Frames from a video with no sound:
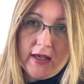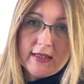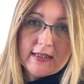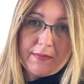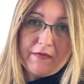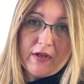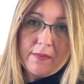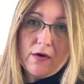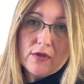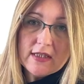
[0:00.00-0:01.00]
Some of the
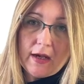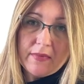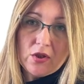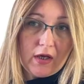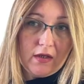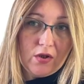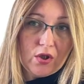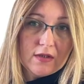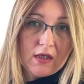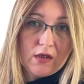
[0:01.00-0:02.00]
most common
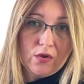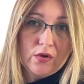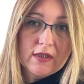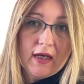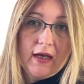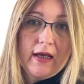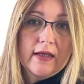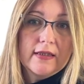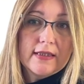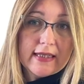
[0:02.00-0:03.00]
challenges include
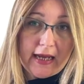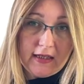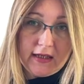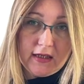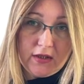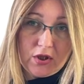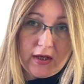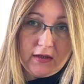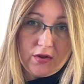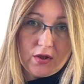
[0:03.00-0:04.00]
technical
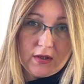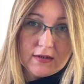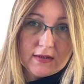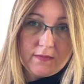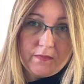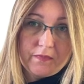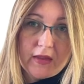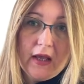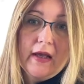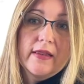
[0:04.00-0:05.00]
challenges.
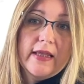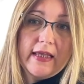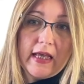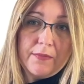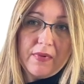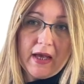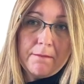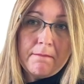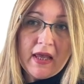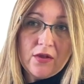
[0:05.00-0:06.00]
They can be
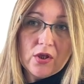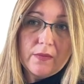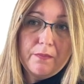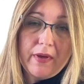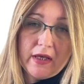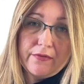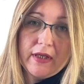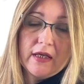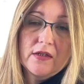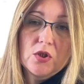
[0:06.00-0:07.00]
a major
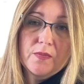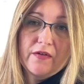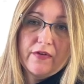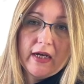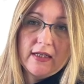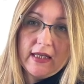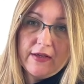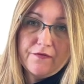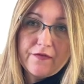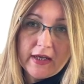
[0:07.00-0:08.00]
barrier to providing
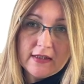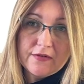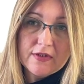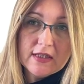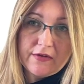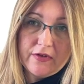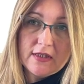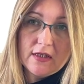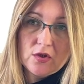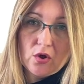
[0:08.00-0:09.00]
effective
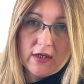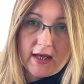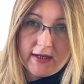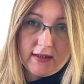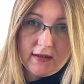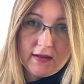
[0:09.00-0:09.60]
services online.